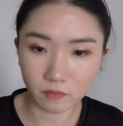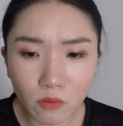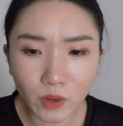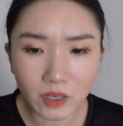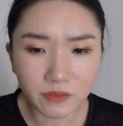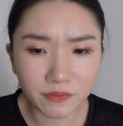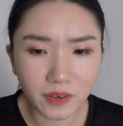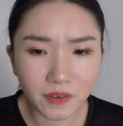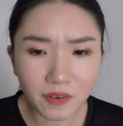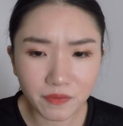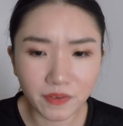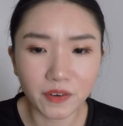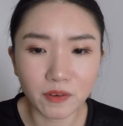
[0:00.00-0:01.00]
Wow, it's
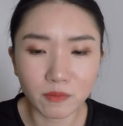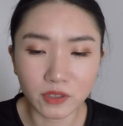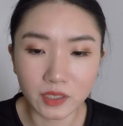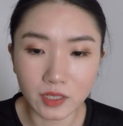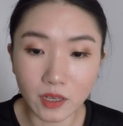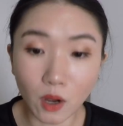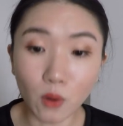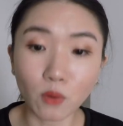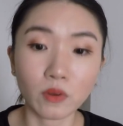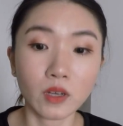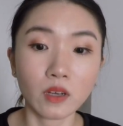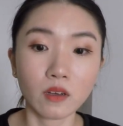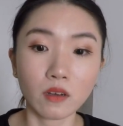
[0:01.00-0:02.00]
very, very moussey. Oh
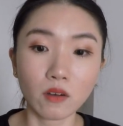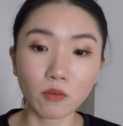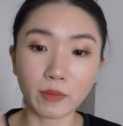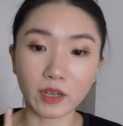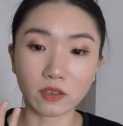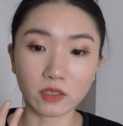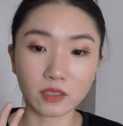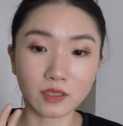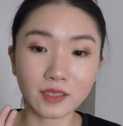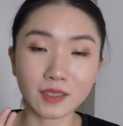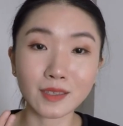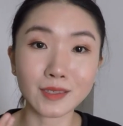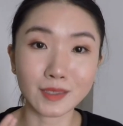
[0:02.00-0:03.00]
my gosh,
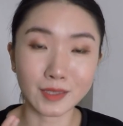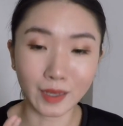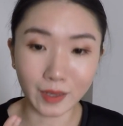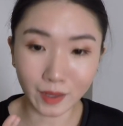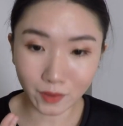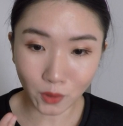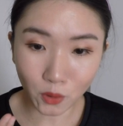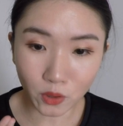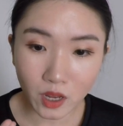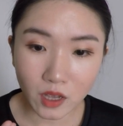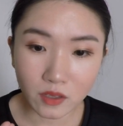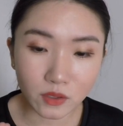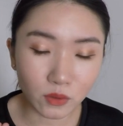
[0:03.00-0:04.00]
this is the second coat.
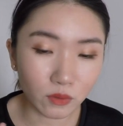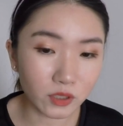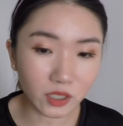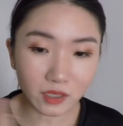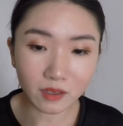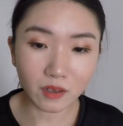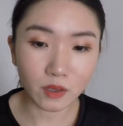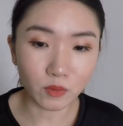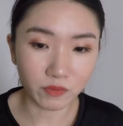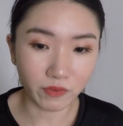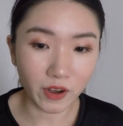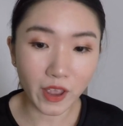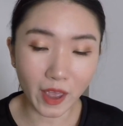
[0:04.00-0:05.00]
So just now it was
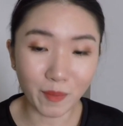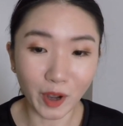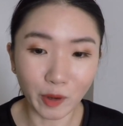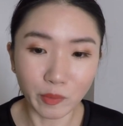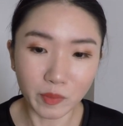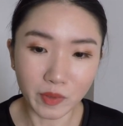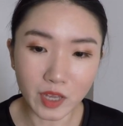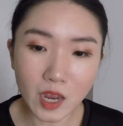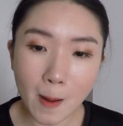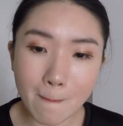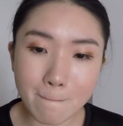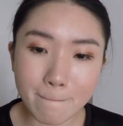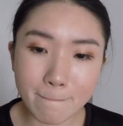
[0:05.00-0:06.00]
very MLBB,
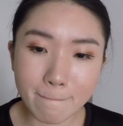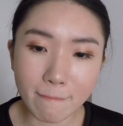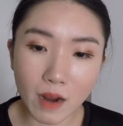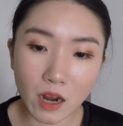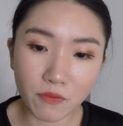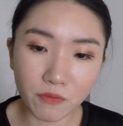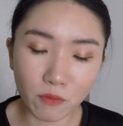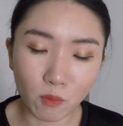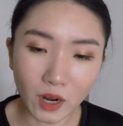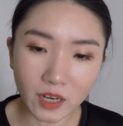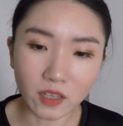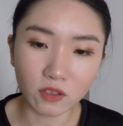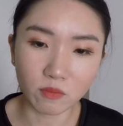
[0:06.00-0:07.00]
but if you
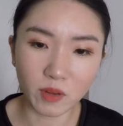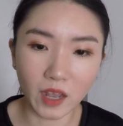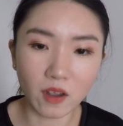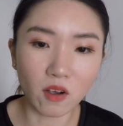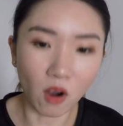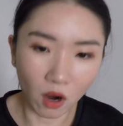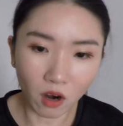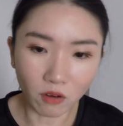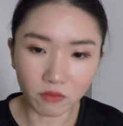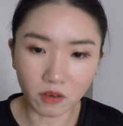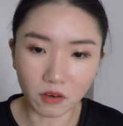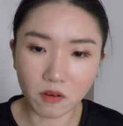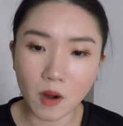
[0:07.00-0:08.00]
want it to be like
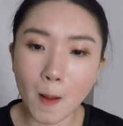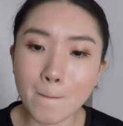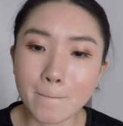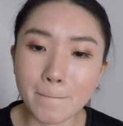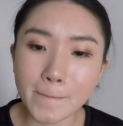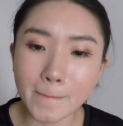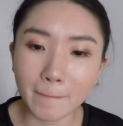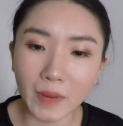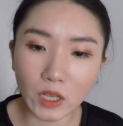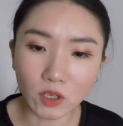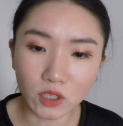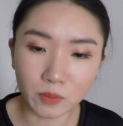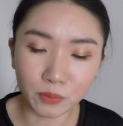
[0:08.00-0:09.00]
coral,
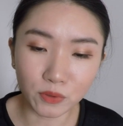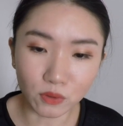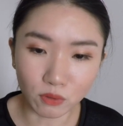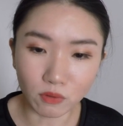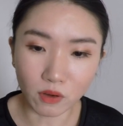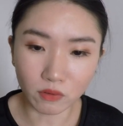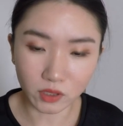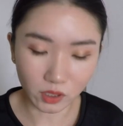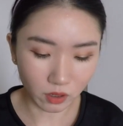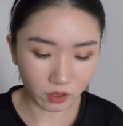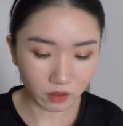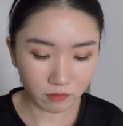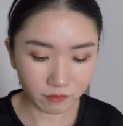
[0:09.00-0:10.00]
you just put 2 coats
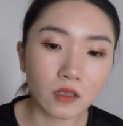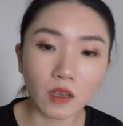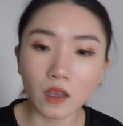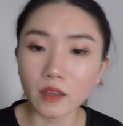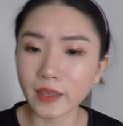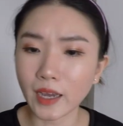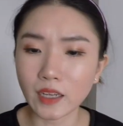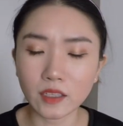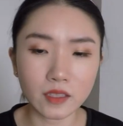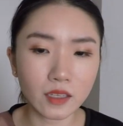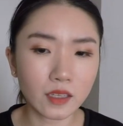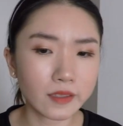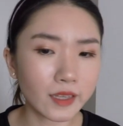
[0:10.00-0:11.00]
on. Yeah,
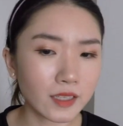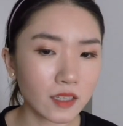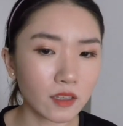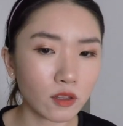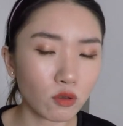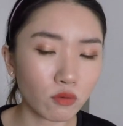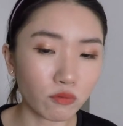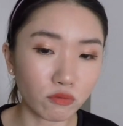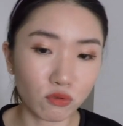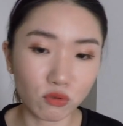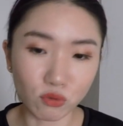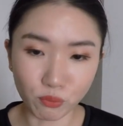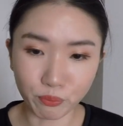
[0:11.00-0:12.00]
it doesn't look
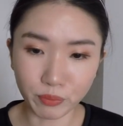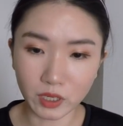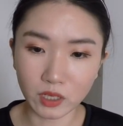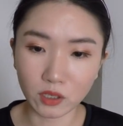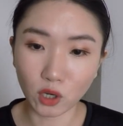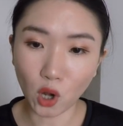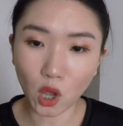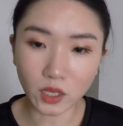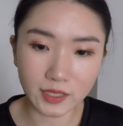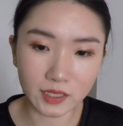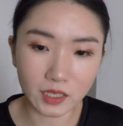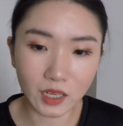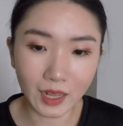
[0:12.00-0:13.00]
super
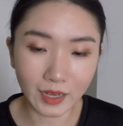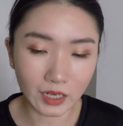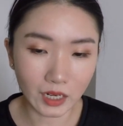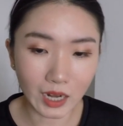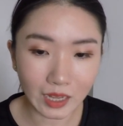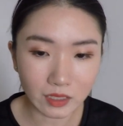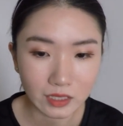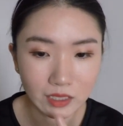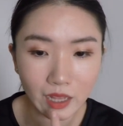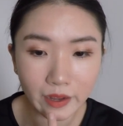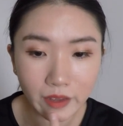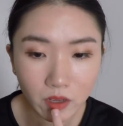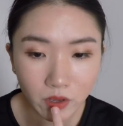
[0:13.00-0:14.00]
glossy, like
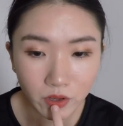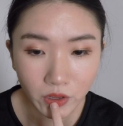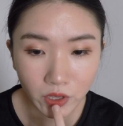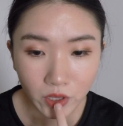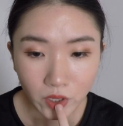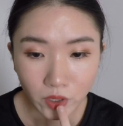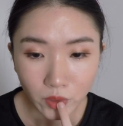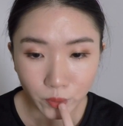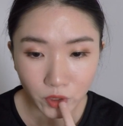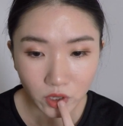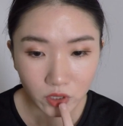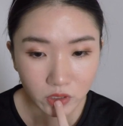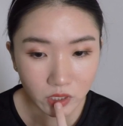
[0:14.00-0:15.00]
glass-like,
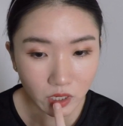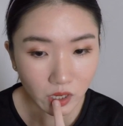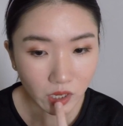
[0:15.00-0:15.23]
because